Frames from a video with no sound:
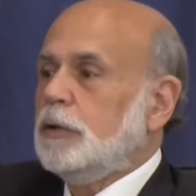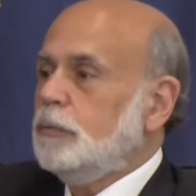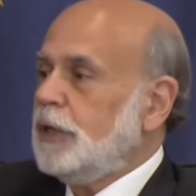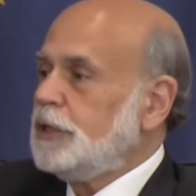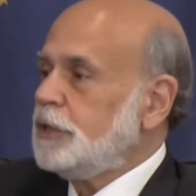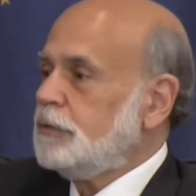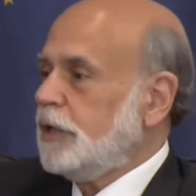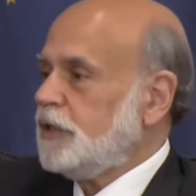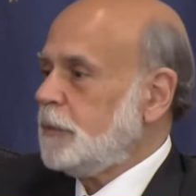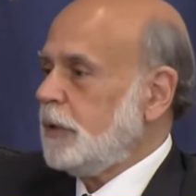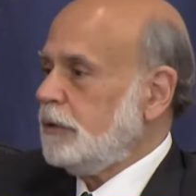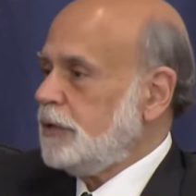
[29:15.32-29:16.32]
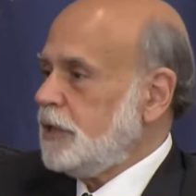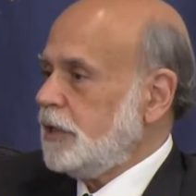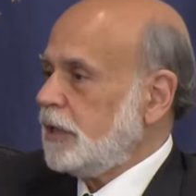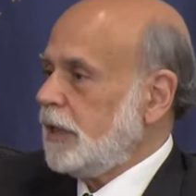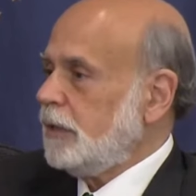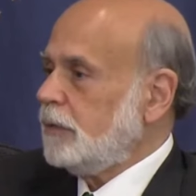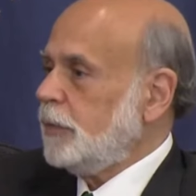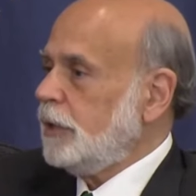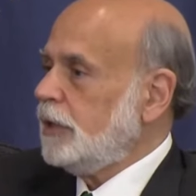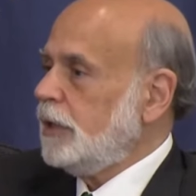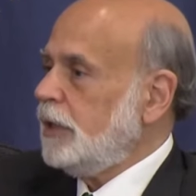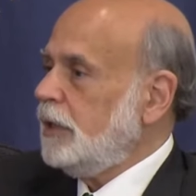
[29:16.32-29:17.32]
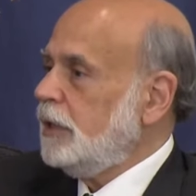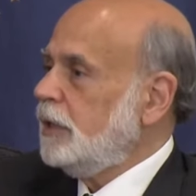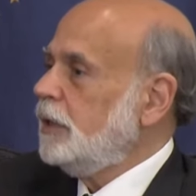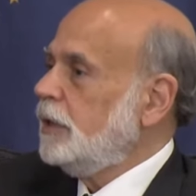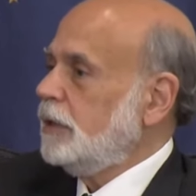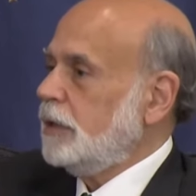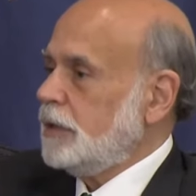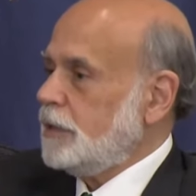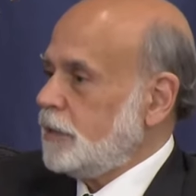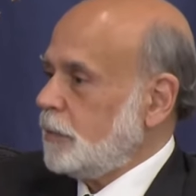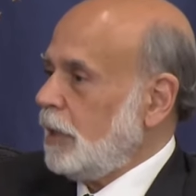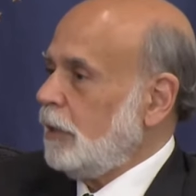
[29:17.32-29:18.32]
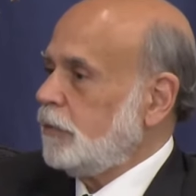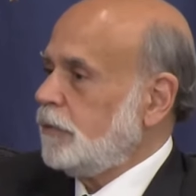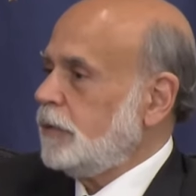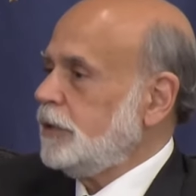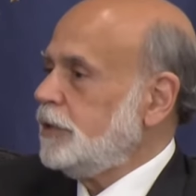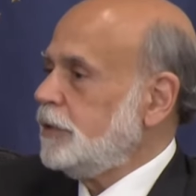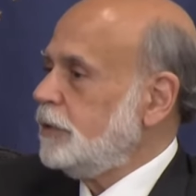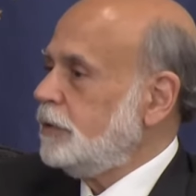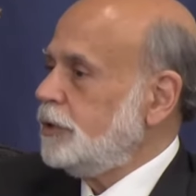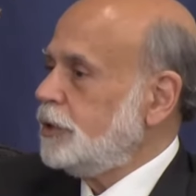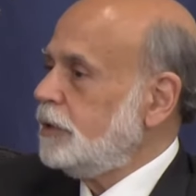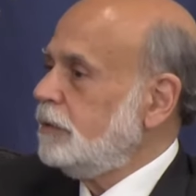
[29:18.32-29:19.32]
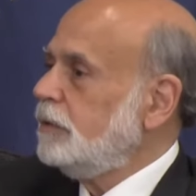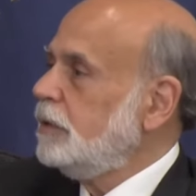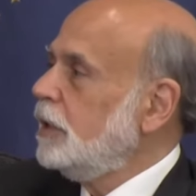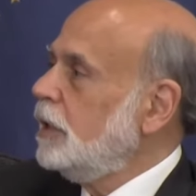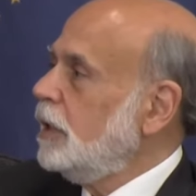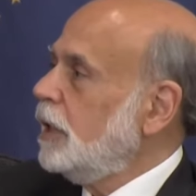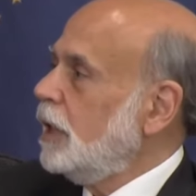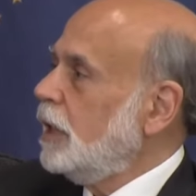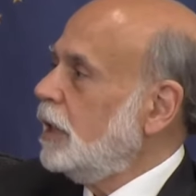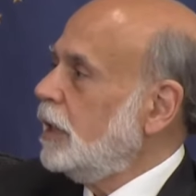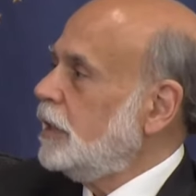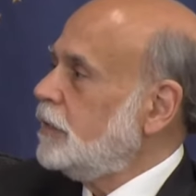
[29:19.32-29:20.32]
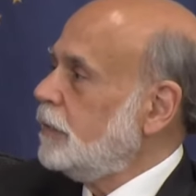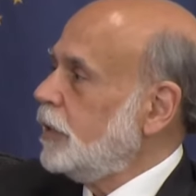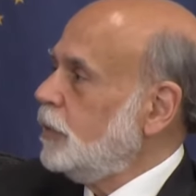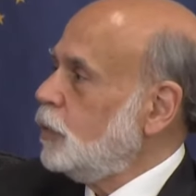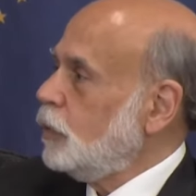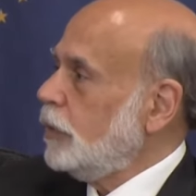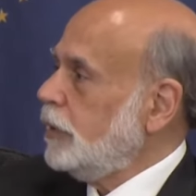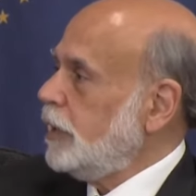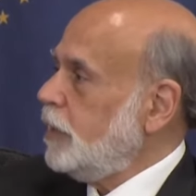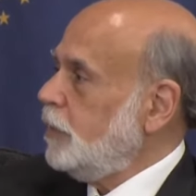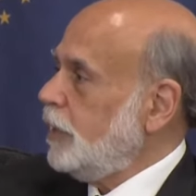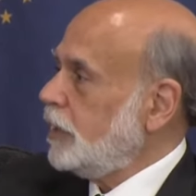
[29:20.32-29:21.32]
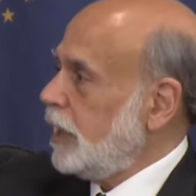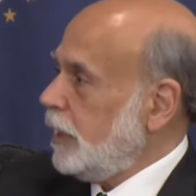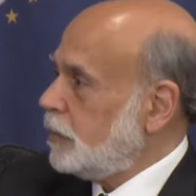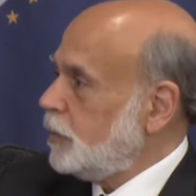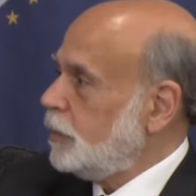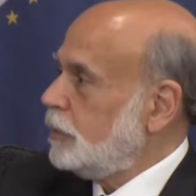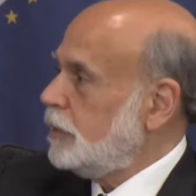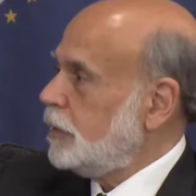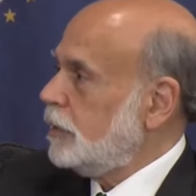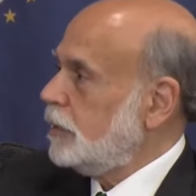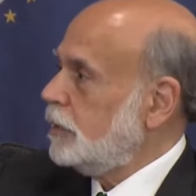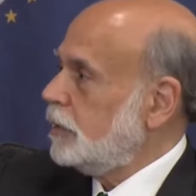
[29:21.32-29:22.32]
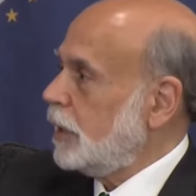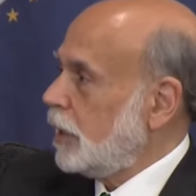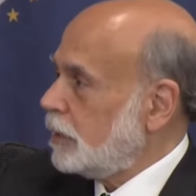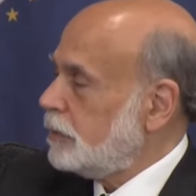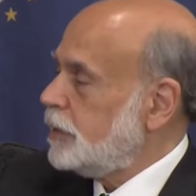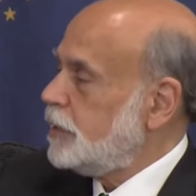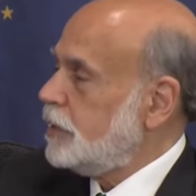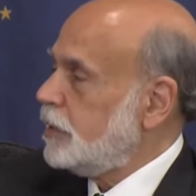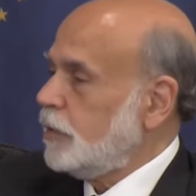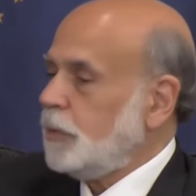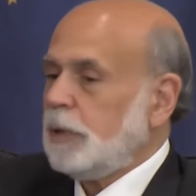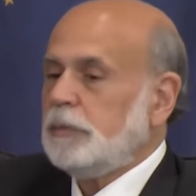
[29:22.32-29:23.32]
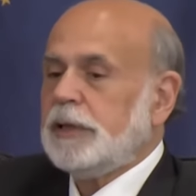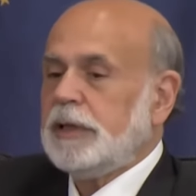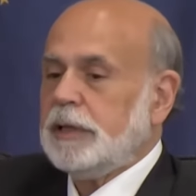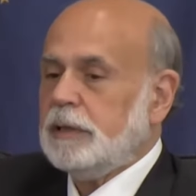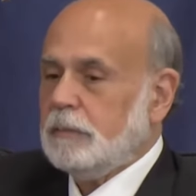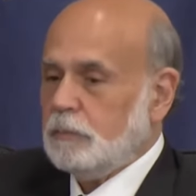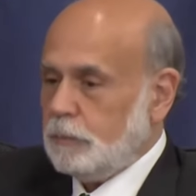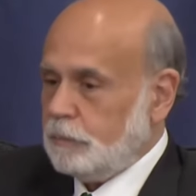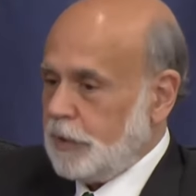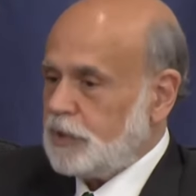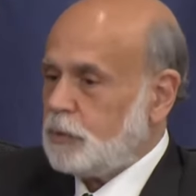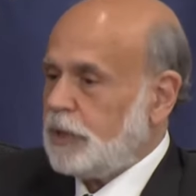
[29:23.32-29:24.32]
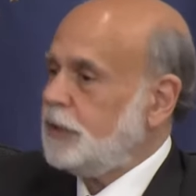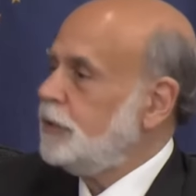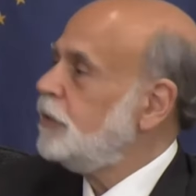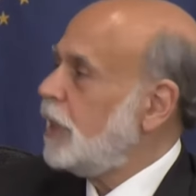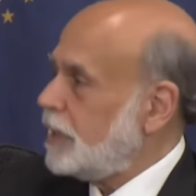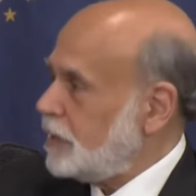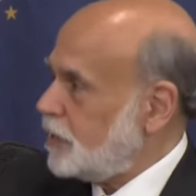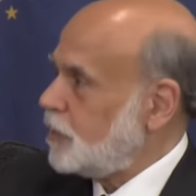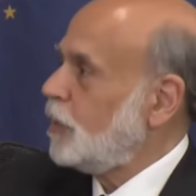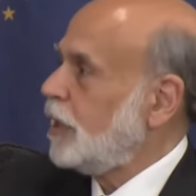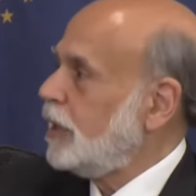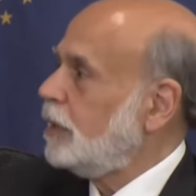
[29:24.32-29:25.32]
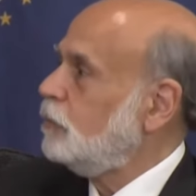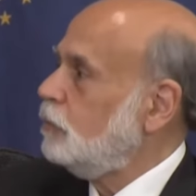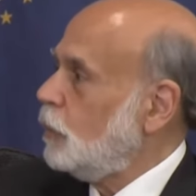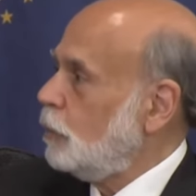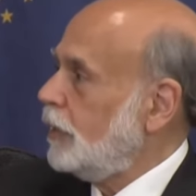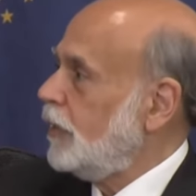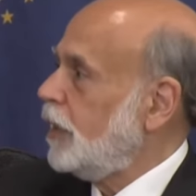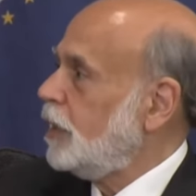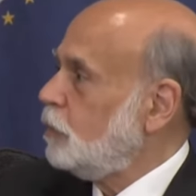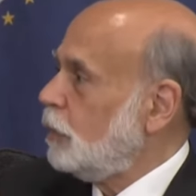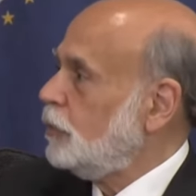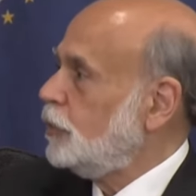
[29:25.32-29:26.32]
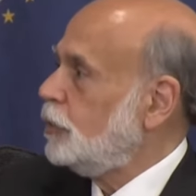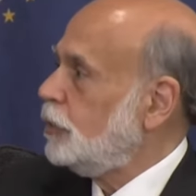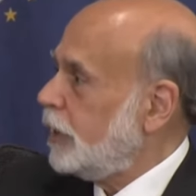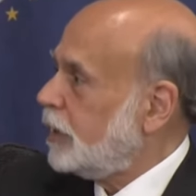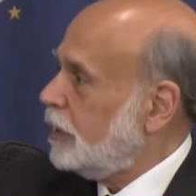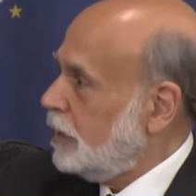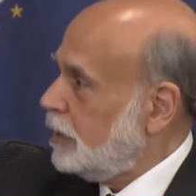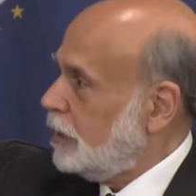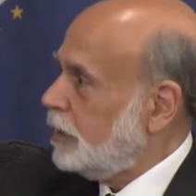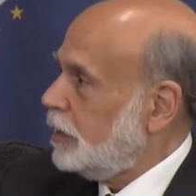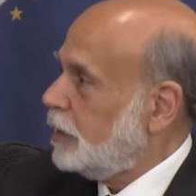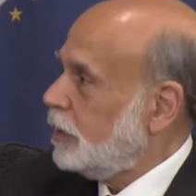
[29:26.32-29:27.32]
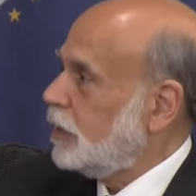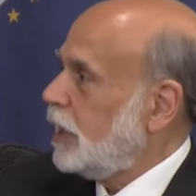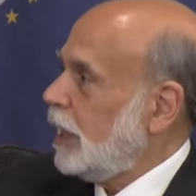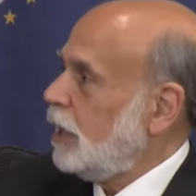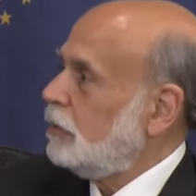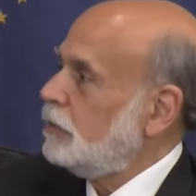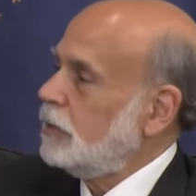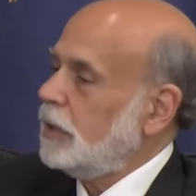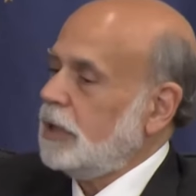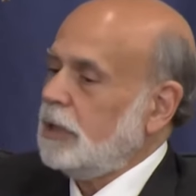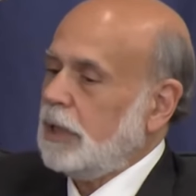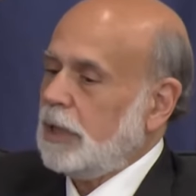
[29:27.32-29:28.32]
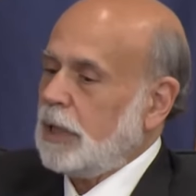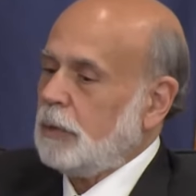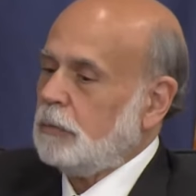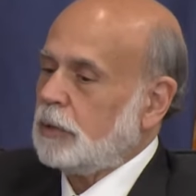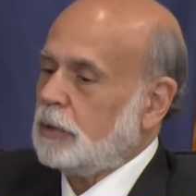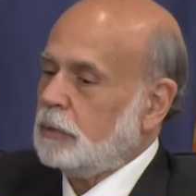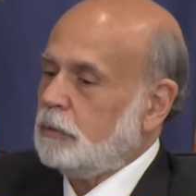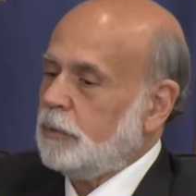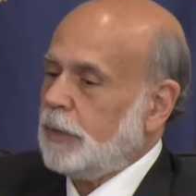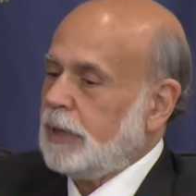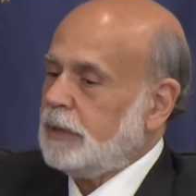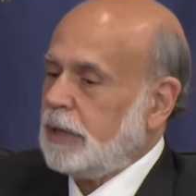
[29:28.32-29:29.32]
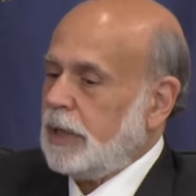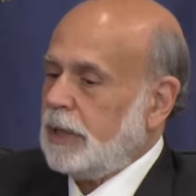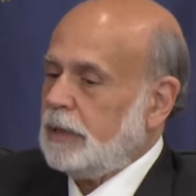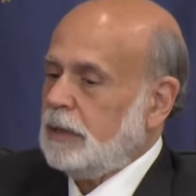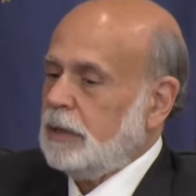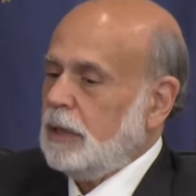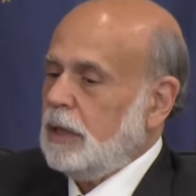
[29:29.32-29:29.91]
you mentioned transparency and accountability. This is a powerful institution. It's very important that it be accountable to the Congress and to the public, and best way to do that is explain what we think, what we're doing, you know, and how we're gonna go about that.